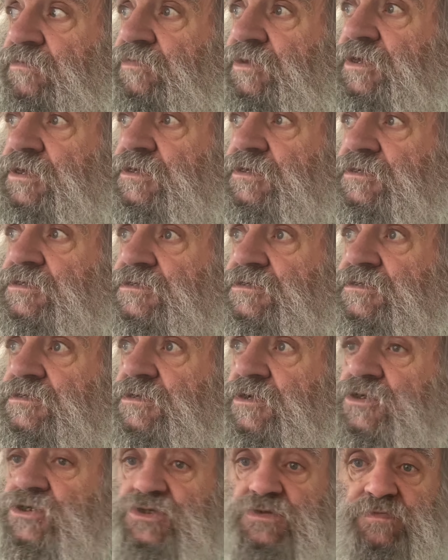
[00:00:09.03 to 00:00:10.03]

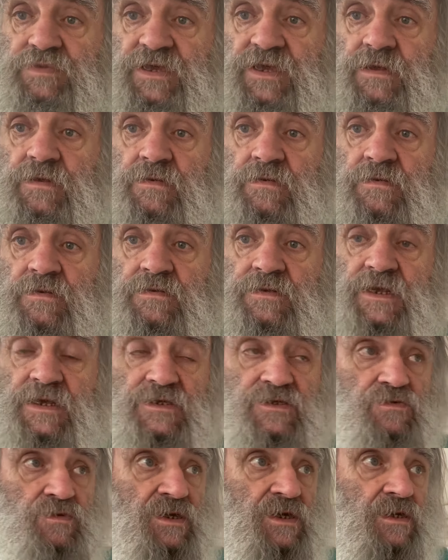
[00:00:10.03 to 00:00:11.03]
because I should be here
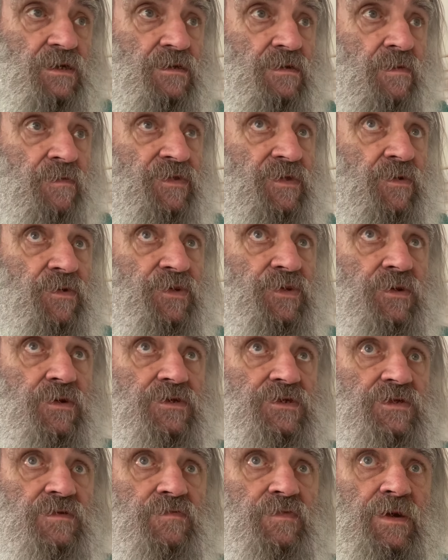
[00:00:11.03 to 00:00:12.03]
next week until
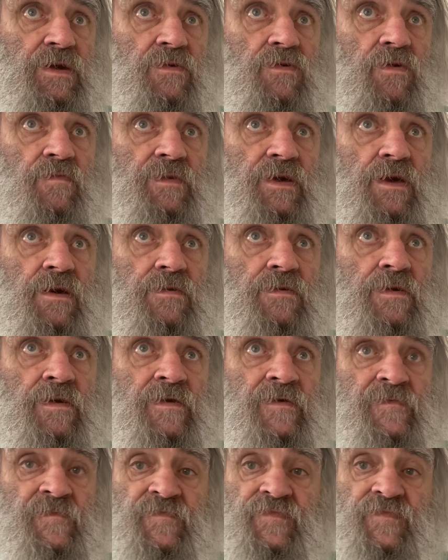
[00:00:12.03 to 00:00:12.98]
Thursday, be here on my own.